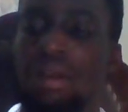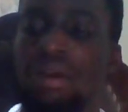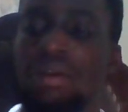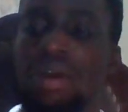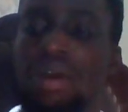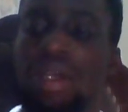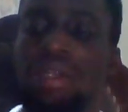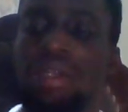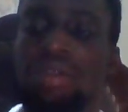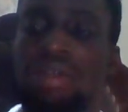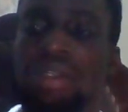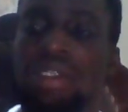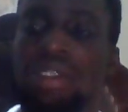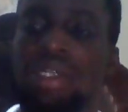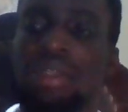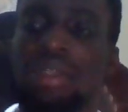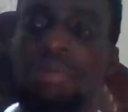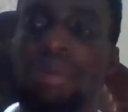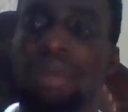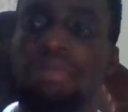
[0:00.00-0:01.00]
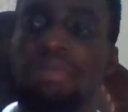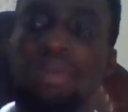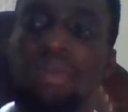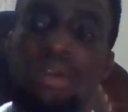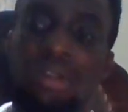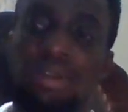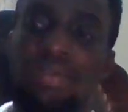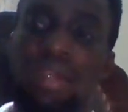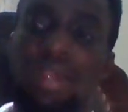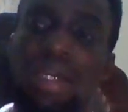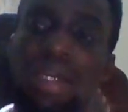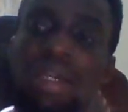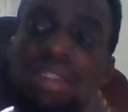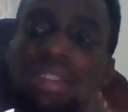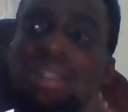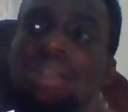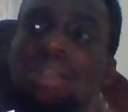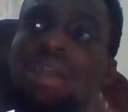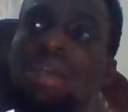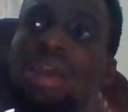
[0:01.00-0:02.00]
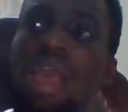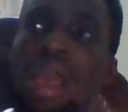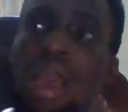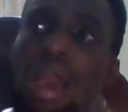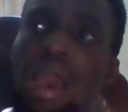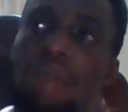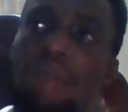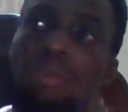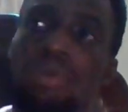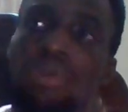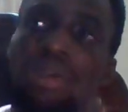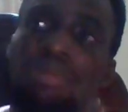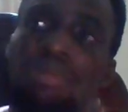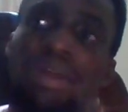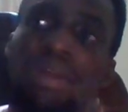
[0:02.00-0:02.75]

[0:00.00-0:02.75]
All right, so I checked the pain points on that, I pulled them